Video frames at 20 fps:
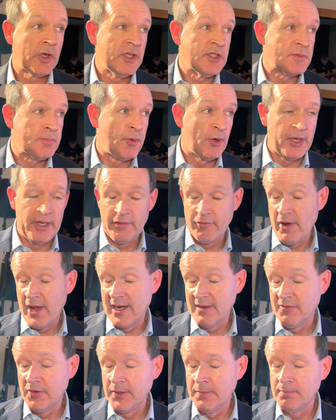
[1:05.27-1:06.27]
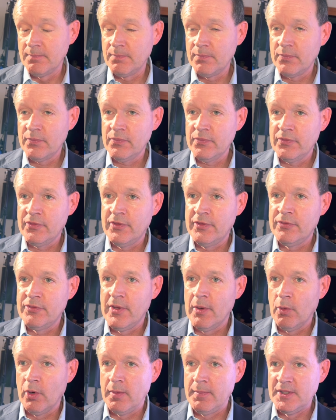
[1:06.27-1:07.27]
is pretty irrelevant.
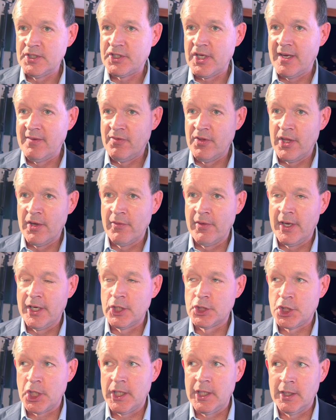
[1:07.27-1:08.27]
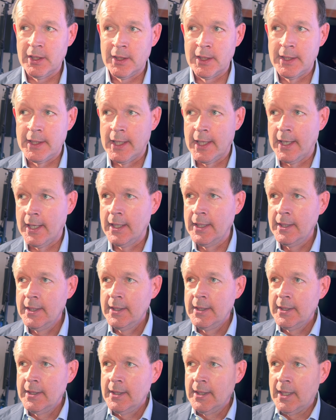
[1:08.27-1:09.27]
They want to be saving their energy
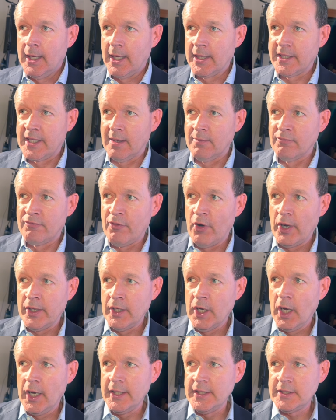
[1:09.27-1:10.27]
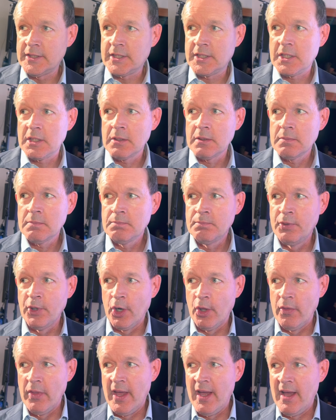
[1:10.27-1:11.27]
and come fight night, put
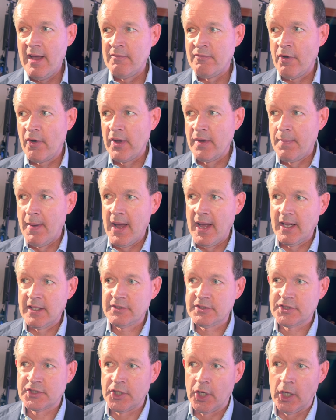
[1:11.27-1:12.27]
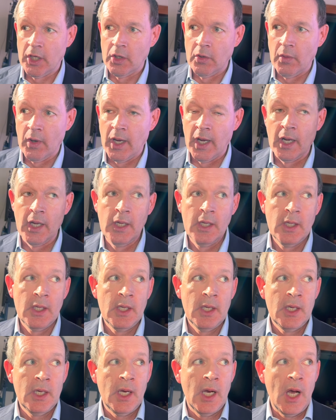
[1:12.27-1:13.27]
on their very best. So
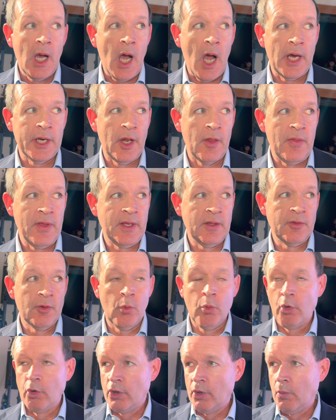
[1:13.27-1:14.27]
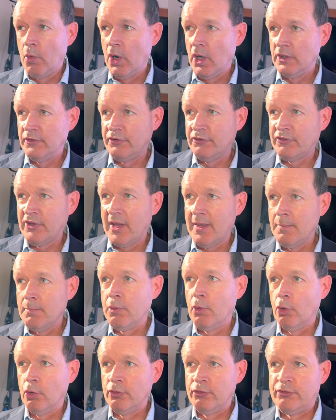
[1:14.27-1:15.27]
I don't think the War of the Words is that
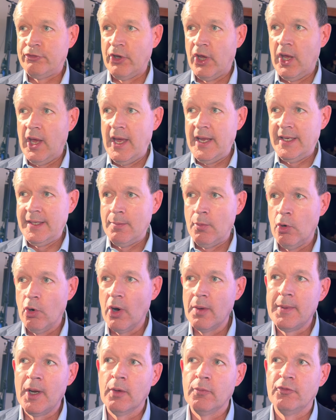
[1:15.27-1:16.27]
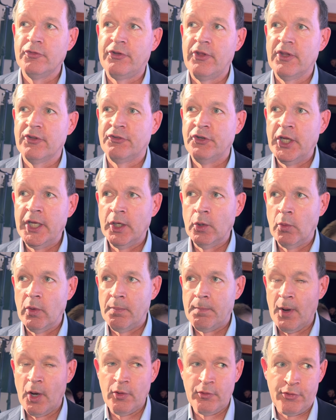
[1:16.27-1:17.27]
important anymore. I mean, obviously, there's needle
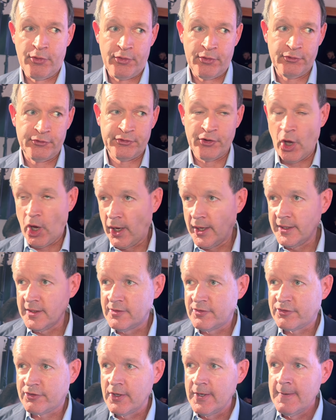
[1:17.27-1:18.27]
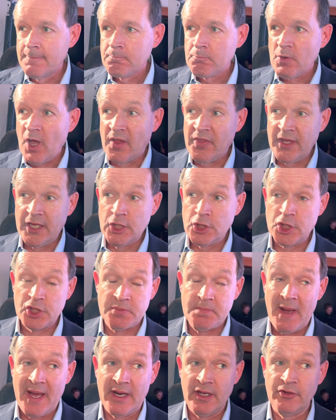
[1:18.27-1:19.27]
with both sides. I think it
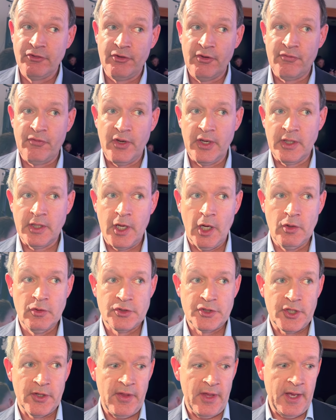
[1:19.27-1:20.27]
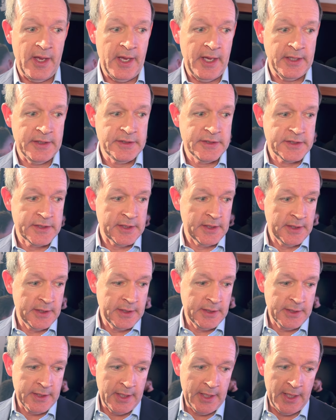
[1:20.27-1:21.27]
just matters if it goes to their heads
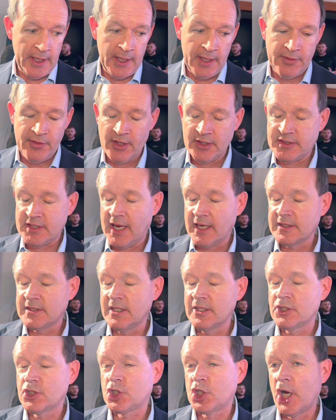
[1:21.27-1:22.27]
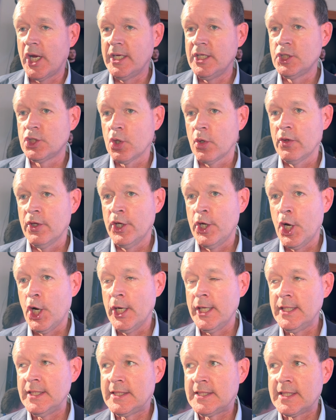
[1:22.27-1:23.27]
and their tactics change on the
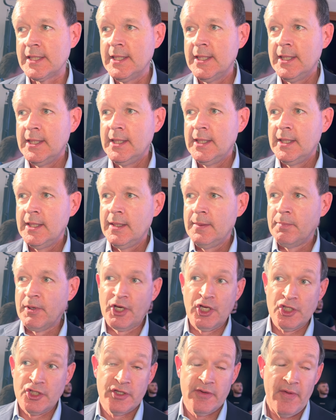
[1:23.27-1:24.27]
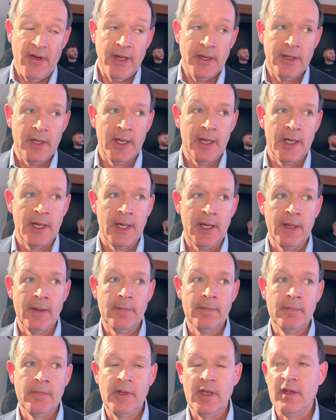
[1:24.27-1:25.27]
night because of it.
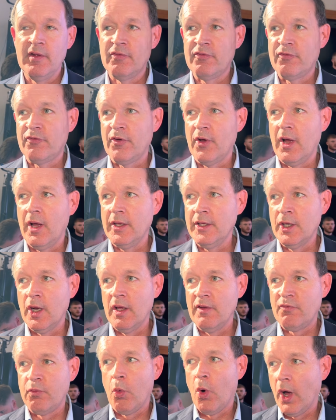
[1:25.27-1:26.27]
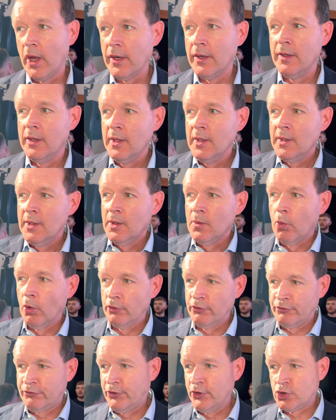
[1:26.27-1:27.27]
If one
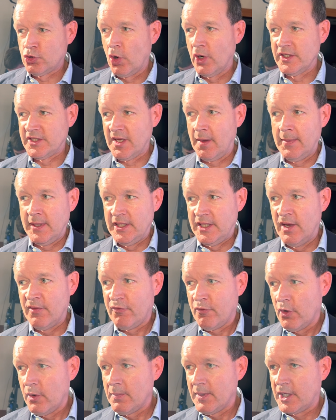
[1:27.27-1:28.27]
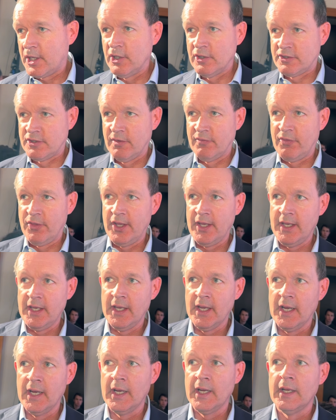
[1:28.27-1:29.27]
wants to try something different because of
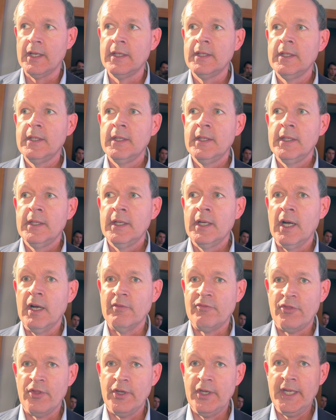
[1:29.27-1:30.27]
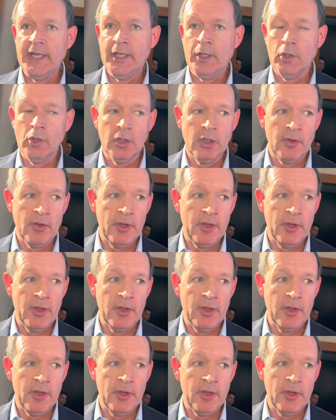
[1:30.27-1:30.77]
the needle and